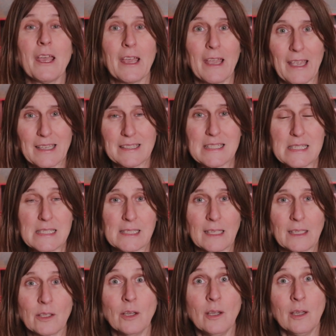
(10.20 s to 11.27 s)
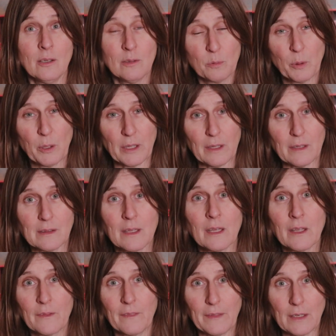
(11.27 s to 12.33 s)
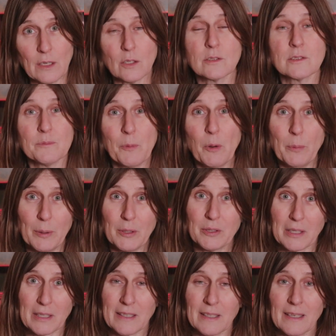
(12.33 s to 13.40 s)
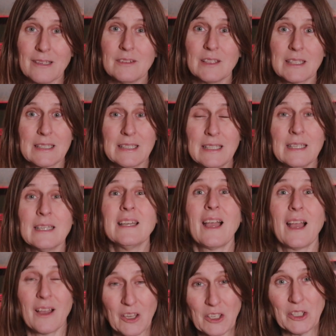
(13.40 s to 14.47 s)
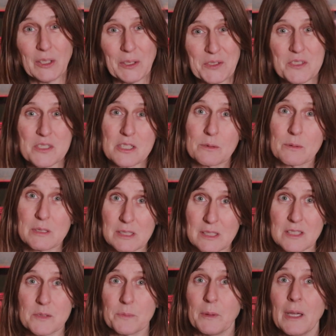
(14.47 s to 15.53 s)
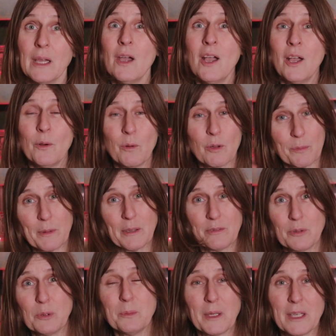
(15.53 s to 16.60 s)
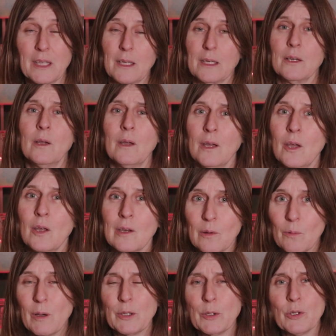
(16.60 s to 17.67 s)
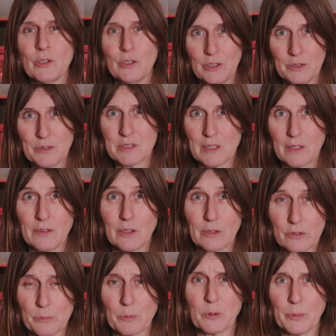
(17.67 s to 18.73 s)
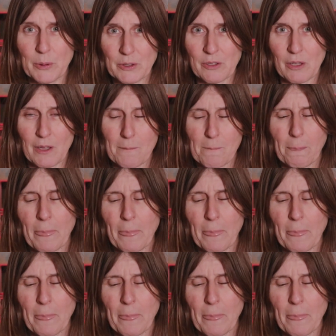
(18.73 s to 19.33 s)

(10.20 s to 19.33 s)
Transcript: editing with the Osmo Pocket and the gear I use to assist me with my filmmaking when using the Osmo Pocket.